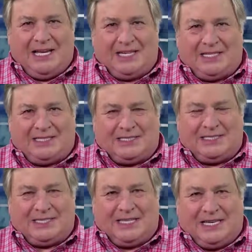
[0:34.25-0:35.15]

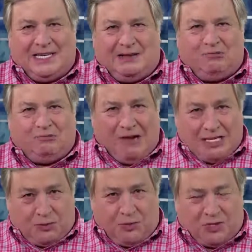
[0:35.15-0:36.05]
the
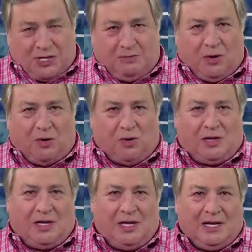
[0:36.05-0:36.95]
Rasmussen
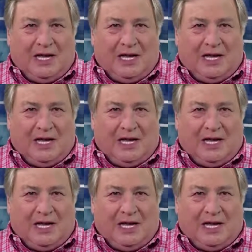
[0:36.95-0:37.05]
poll,